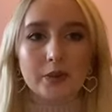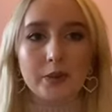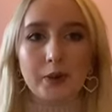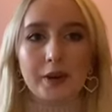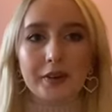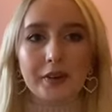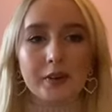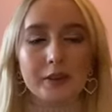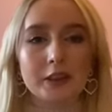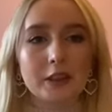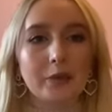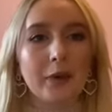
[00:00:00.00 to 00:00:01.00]
one,
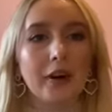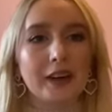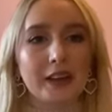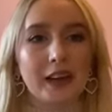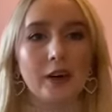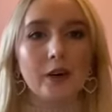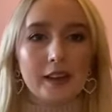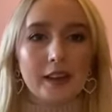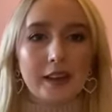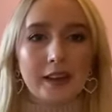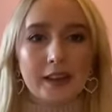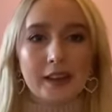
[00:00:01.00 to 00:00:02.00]
which I'm wearing now,
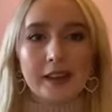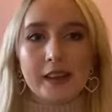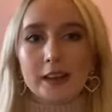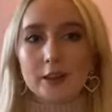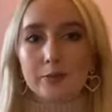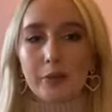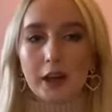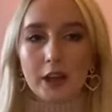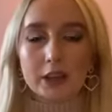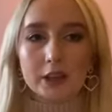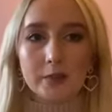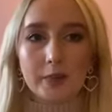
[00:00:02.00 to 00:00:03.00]
in this
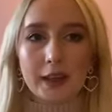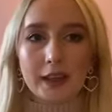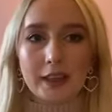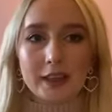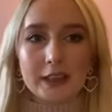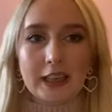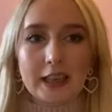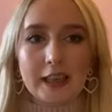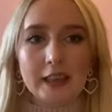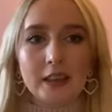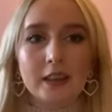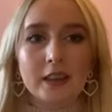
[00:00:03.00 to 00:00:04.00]
blush pink shade,